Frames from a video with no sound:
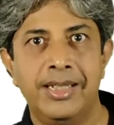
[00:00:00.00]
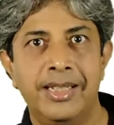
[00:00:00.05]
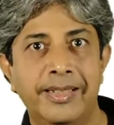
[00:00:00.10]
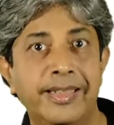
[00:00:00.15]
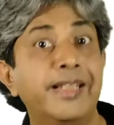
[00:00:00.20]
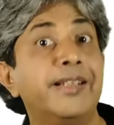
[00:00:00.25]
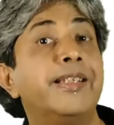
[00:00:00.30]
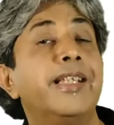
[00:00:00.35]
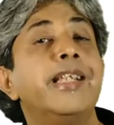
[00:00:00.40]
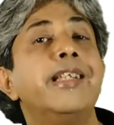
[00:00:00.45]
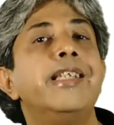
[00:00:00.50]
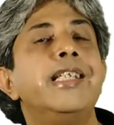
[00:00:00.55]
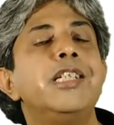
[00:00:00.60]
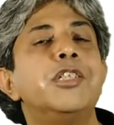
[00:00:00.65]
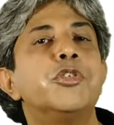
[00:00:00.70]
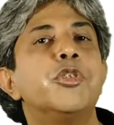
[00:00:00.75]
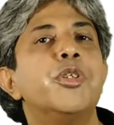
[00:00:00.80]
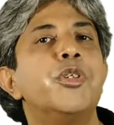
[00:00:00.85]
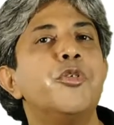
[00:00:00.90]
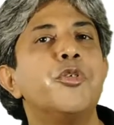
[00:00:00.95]
then they need
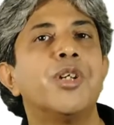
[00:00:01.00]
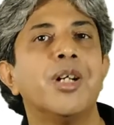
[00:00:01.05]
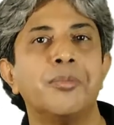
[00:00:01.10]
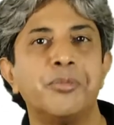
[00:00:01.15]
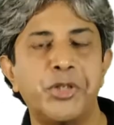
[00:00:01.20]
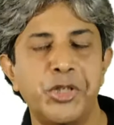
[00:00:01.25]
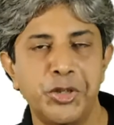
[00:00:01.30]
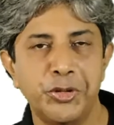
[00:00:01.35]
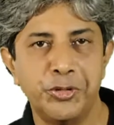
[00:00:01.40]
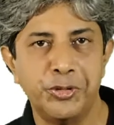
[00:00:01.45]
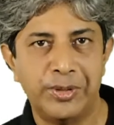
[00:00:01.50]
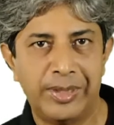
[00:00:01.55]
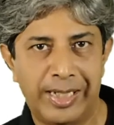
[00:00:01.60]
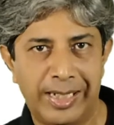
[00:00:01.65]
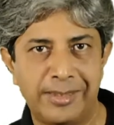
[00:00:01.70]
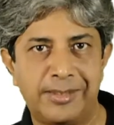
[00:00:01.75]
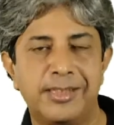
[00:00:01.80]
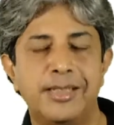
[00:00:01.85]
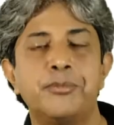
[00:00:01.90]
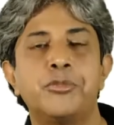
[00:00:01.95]
to look up to you
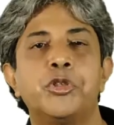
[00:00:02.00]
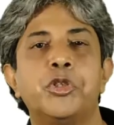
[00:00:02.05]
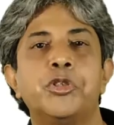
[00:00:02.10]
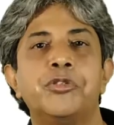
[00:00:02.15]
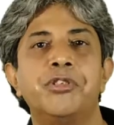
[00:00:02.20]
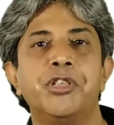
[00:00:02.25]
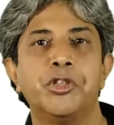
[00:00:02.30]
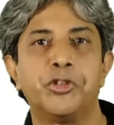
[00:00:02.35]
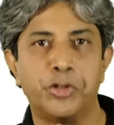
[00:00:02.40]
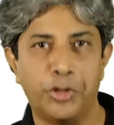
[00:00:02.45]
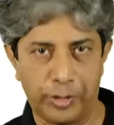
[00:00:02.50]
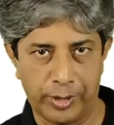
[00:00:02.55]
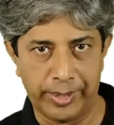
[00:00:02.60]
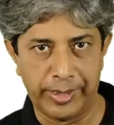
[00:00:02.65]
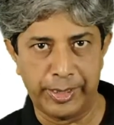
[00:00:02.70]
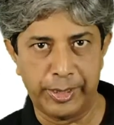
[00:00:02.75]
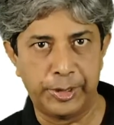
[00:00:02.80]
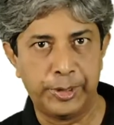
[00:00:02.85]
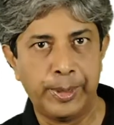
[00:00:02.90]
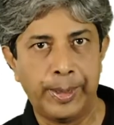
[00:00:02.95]
as some sort of an
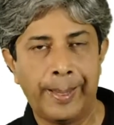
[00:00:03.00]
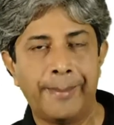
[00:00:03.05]
authority.